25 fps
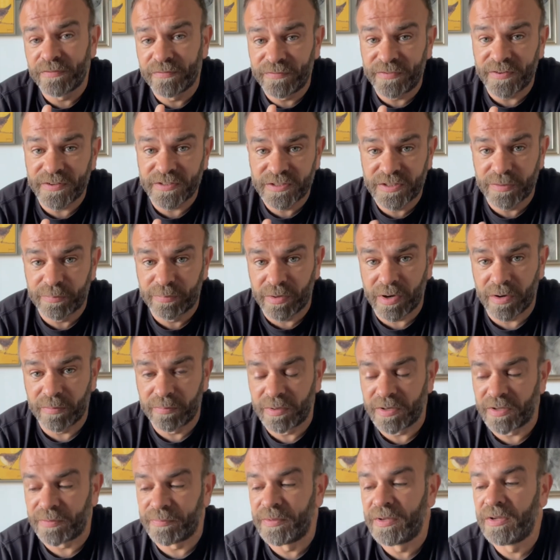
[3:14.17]
fix the
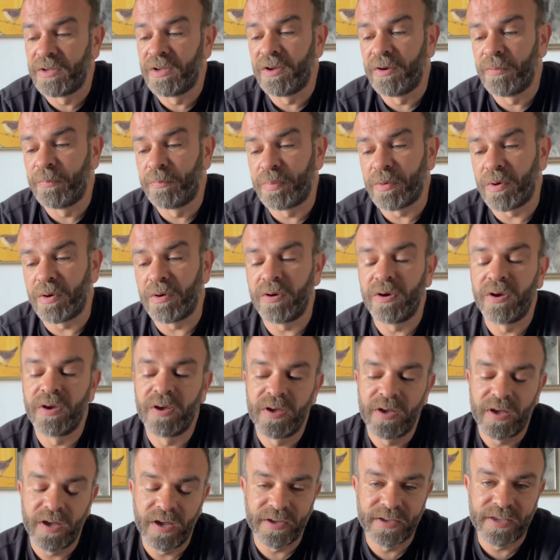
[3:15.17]
problem. But
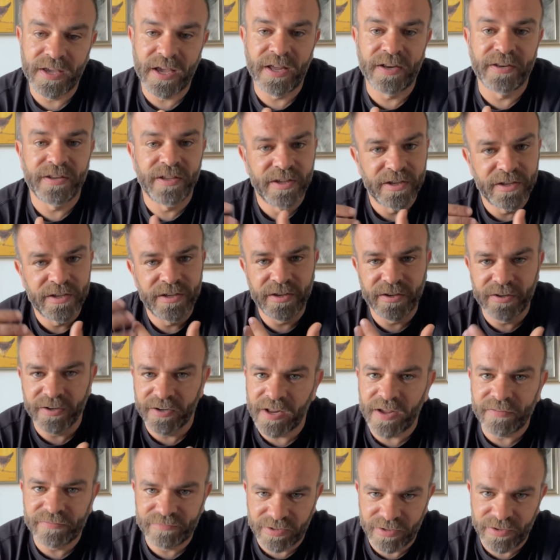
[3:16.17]
again, you're going
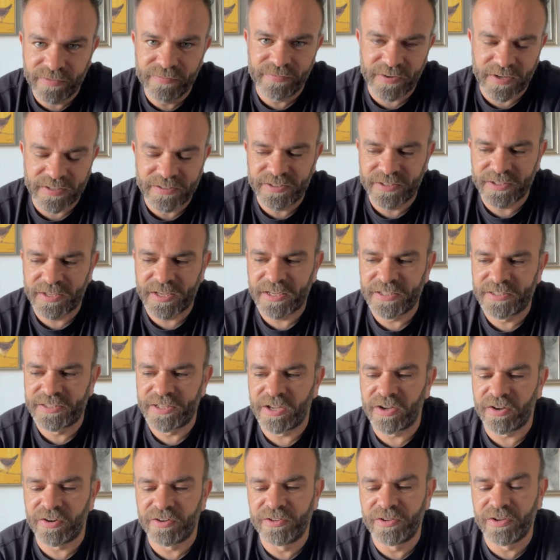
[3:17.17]
to have to investigate
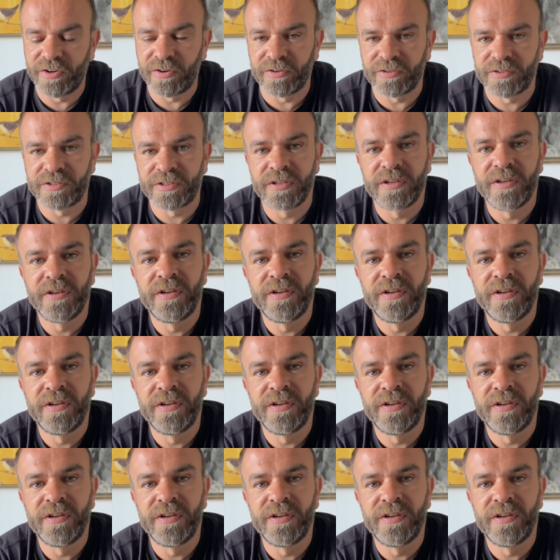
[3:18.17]
it on yours.